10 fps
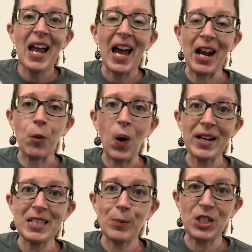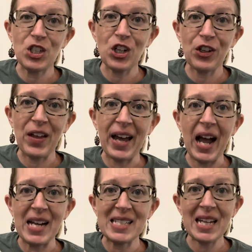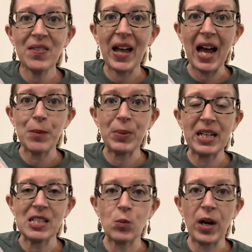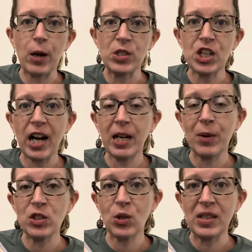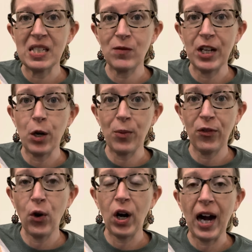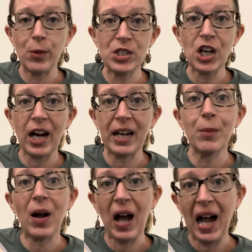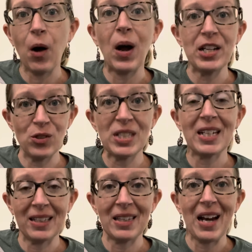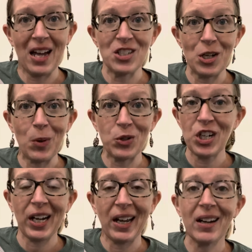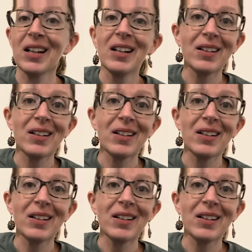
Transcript: And I wanted to be sure that I said that because when I was talking about doing this video before, I was talking about how I used to get the non-GMO chicken.